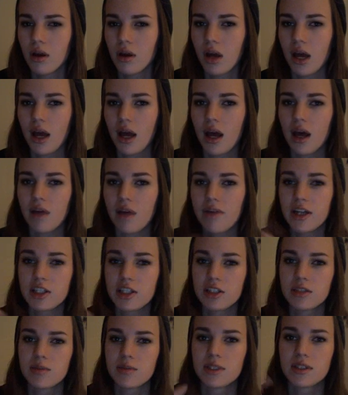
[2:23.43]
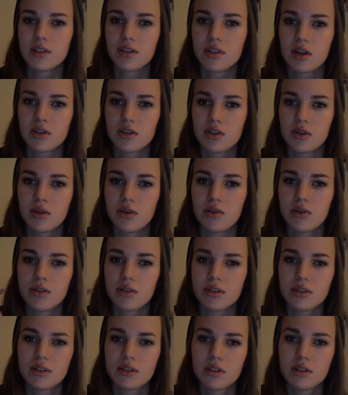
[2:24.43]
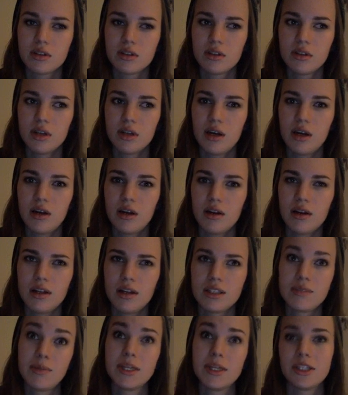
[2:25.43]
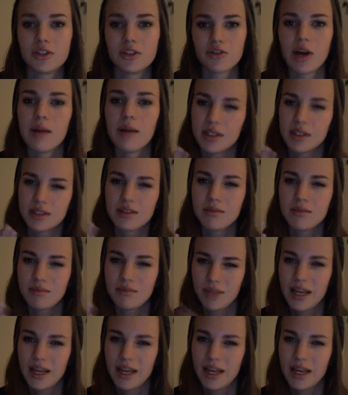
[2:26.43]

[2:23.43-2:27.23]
Vaginismus is also, it's being described as